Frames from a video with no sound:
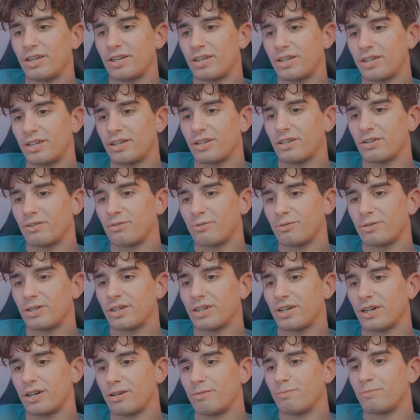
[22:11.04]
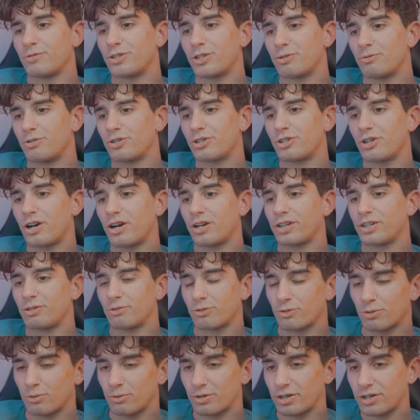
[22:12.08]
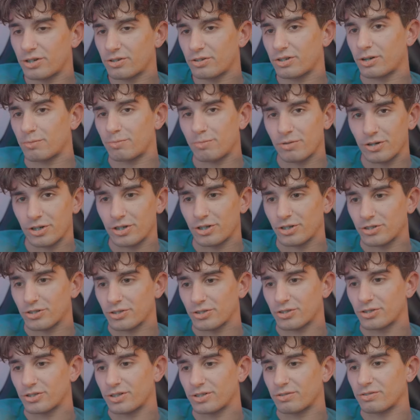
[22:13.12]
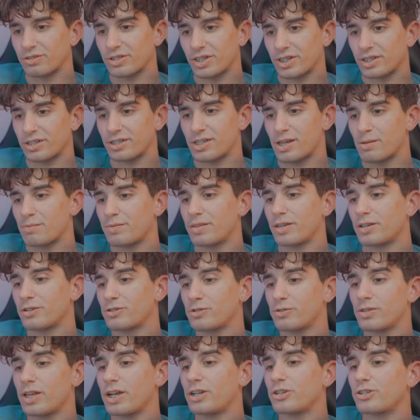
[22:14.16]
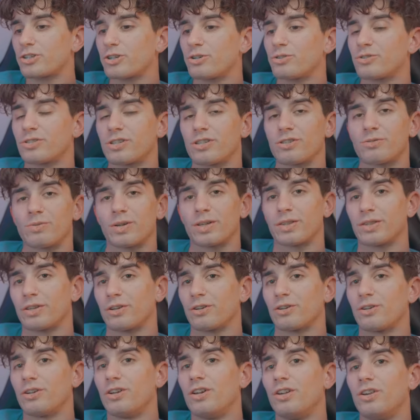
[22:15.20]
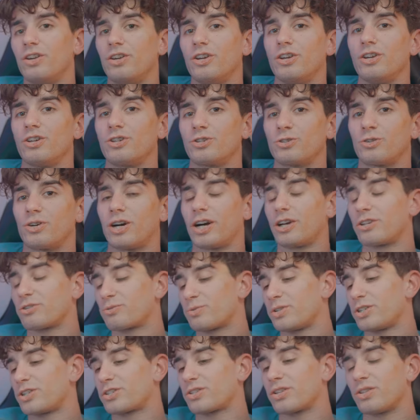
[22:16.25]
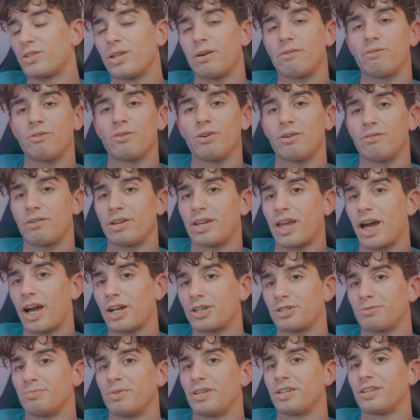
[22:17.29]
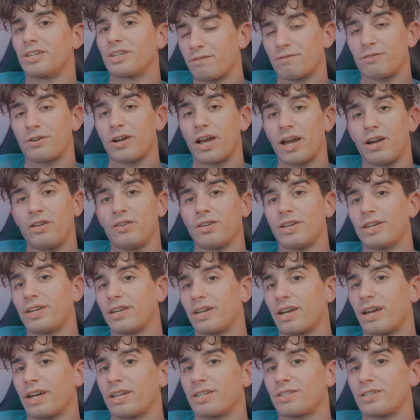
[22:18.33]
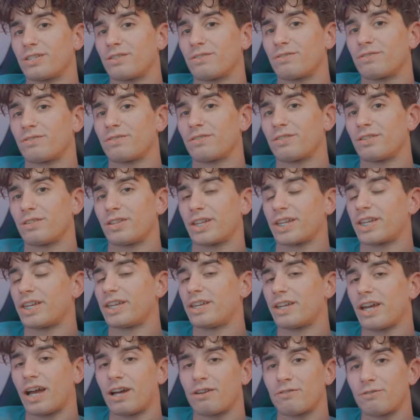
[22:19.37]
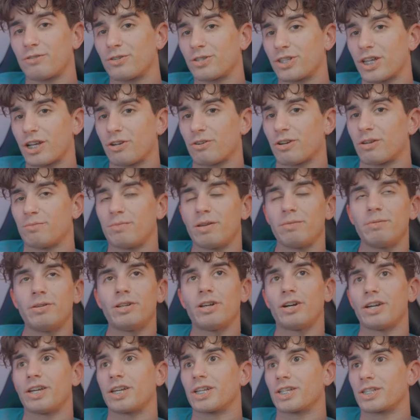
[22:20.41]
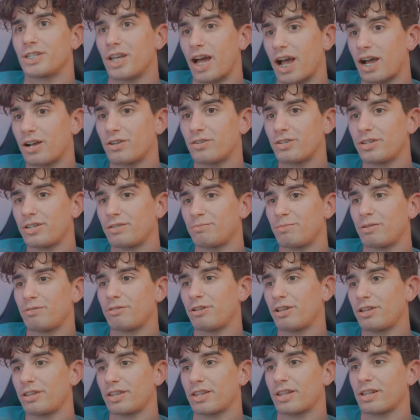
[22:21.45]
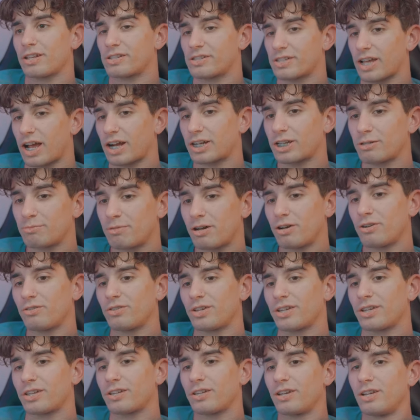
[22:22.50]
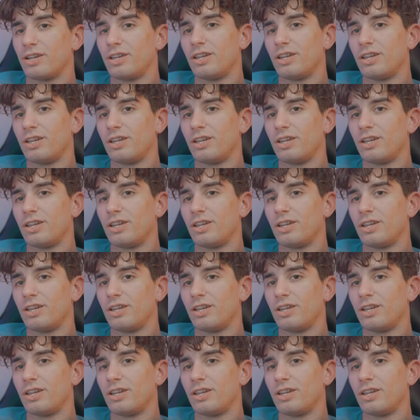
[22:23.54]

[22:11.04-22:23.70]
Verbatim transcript: You know, when um, she was shot and he was holding her, I'm pretty sure it was like the same thing. So that shows us right there. Joel has reached a level of attachment for Ellie as if like he had for Sarah. Maybe not exactly, maybe not the exact amount. Like